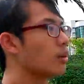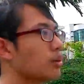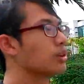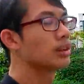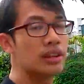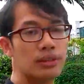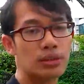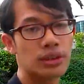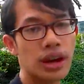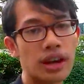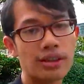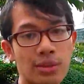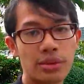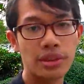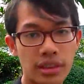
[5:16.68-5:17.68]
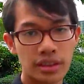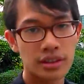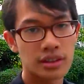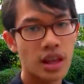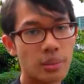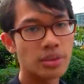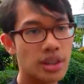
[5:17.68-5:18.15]
I will leave you guys with
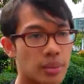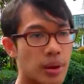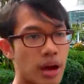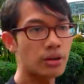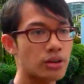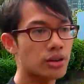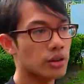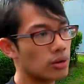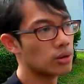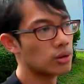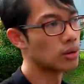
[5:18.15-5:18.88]
this dubstep outro.